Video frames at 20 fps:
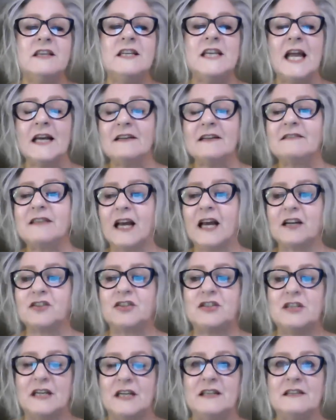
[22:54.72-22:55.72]
The next
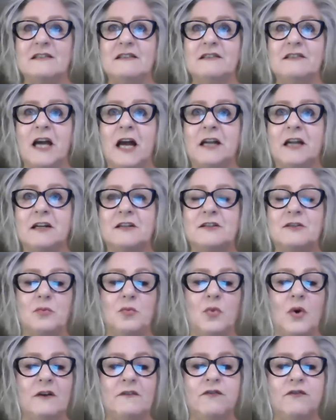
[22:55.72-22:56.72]
section is entitled,
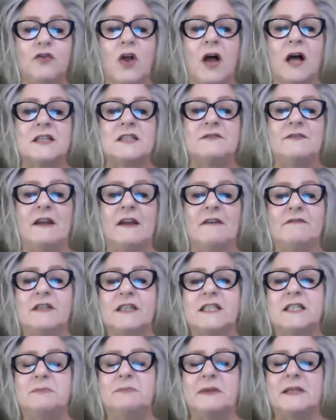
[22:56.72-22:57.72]
What Philosophy of
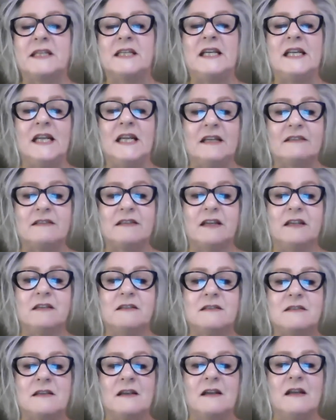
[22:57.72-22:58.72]
Disability
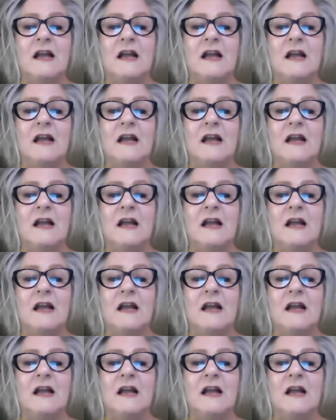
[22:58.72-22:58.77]
Isn't?